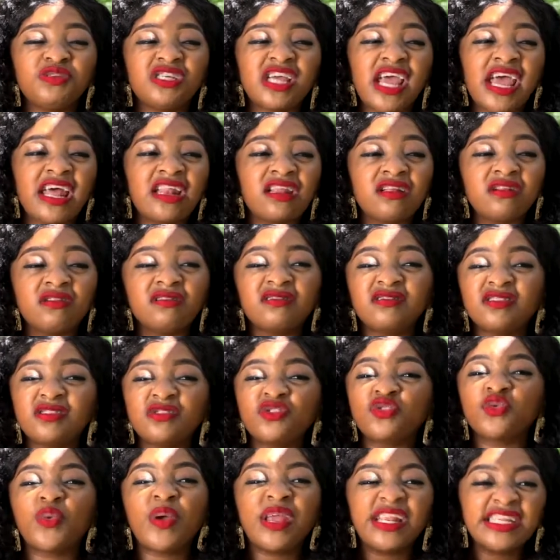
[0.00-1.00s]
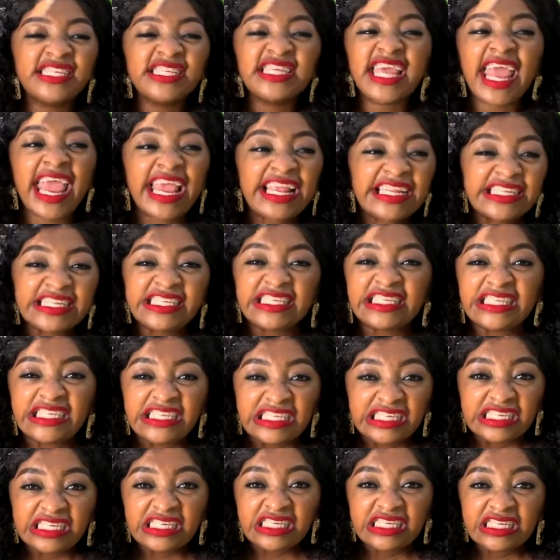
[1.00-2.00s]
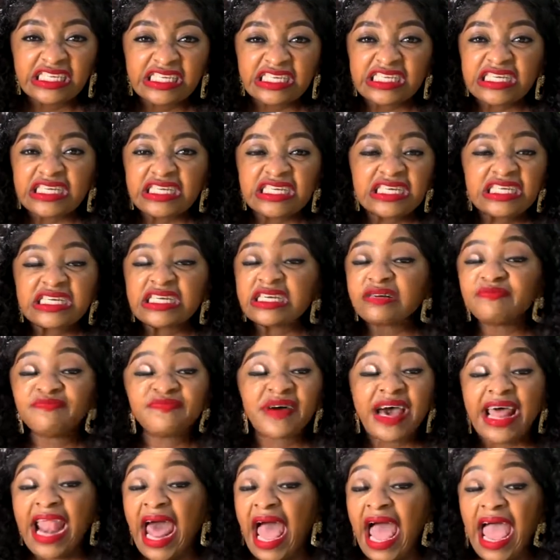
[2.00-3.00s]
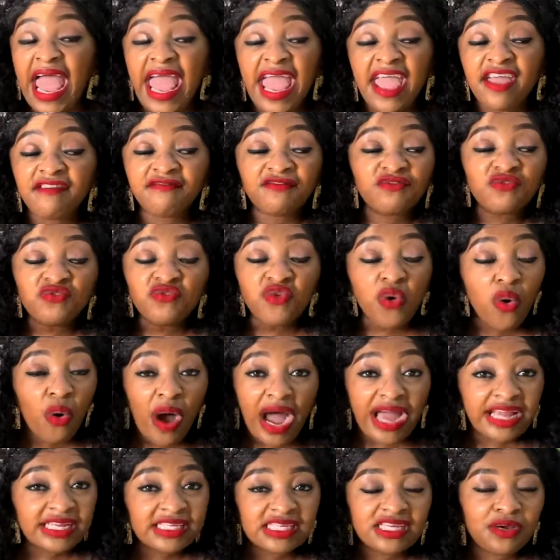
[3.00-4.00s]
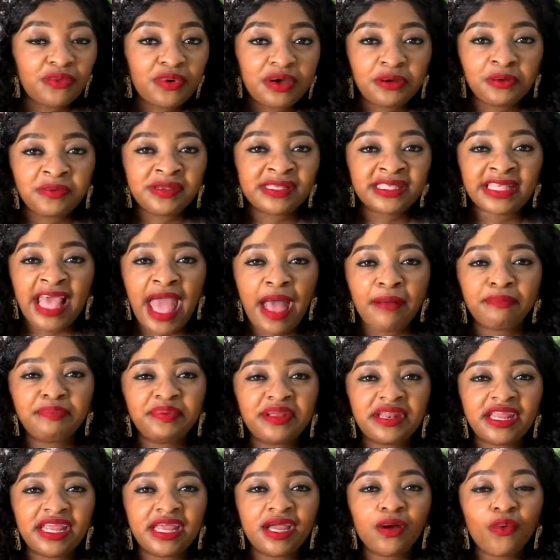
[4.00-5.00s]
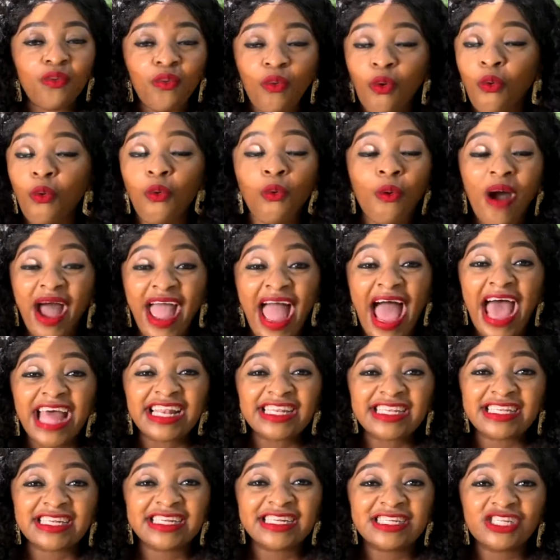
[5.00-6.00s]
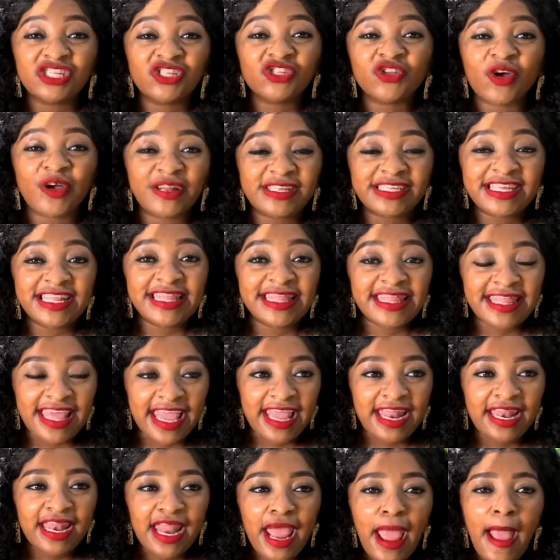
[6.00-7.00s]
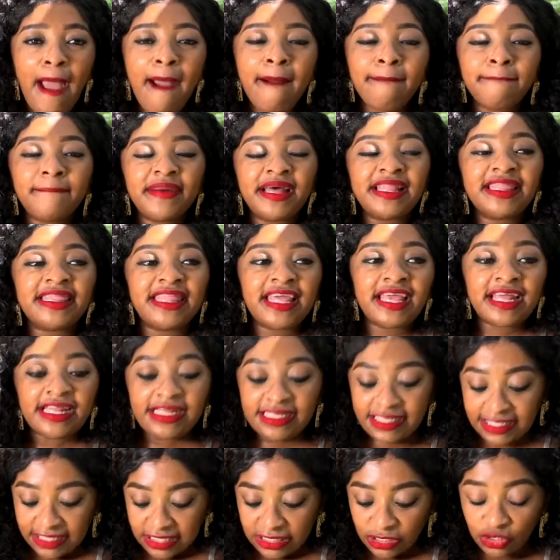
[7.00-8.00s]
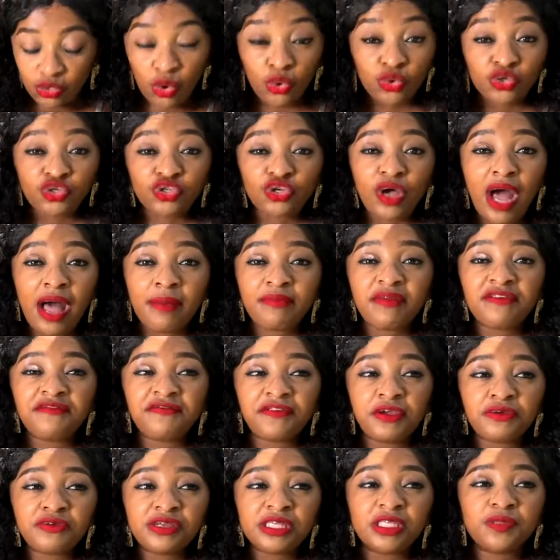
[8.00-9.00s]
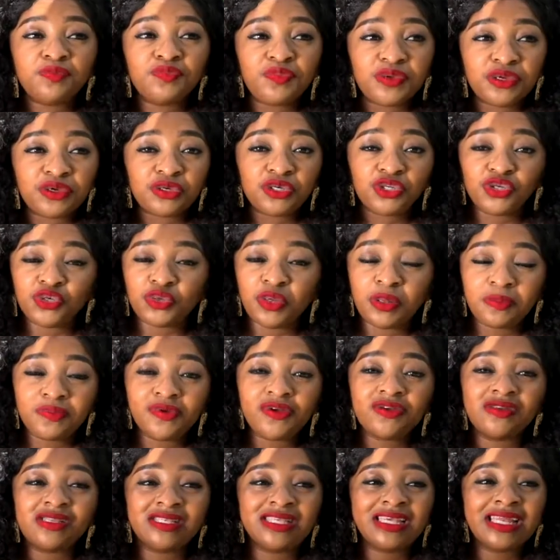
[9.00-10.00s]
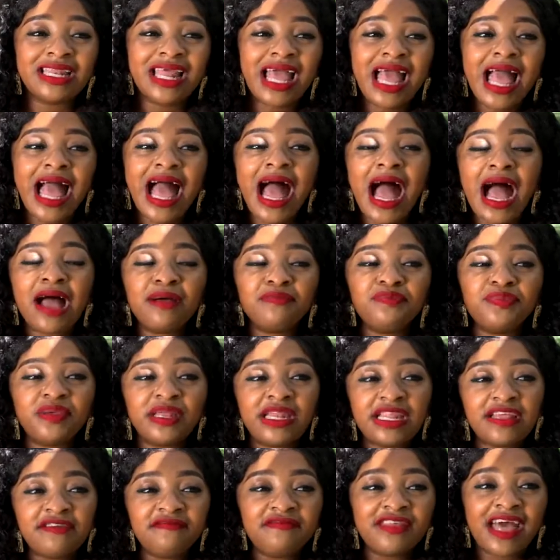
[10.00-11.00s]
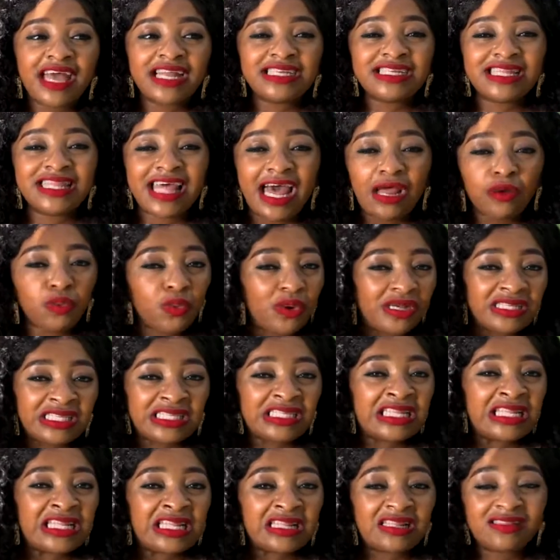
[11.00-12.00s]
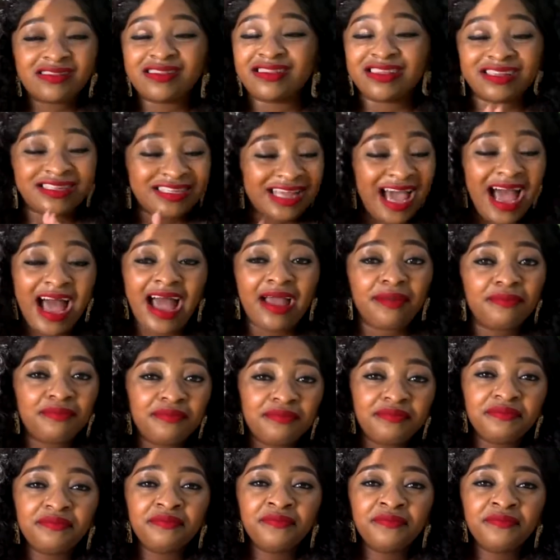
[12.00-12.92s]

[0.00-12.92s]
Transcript: channel 2018, but I have no idea what was happening or why I didn't start it then. But then, since also I'm a very spiritual person, I believe that that wasn't the time.